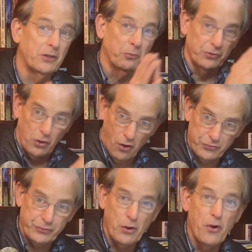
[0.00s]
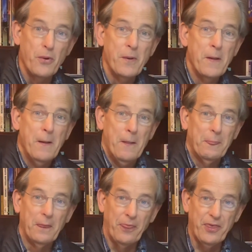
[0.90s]
It was also
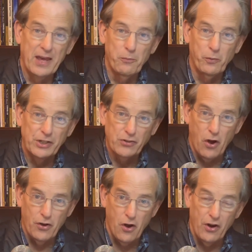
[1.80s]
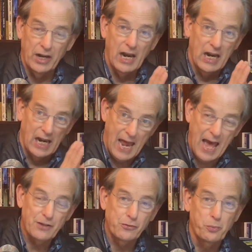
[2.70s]
the thing we taught on
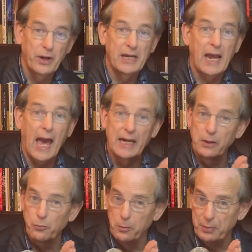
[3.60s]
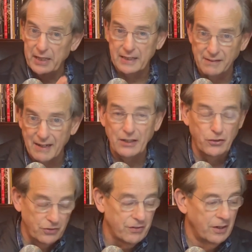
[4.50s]
last week, and it will be
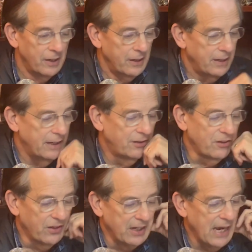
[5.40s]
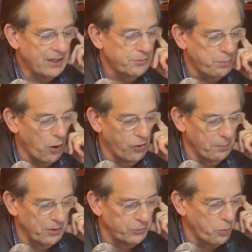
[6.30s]
continued into the next
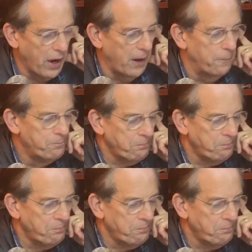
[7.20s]
program as well.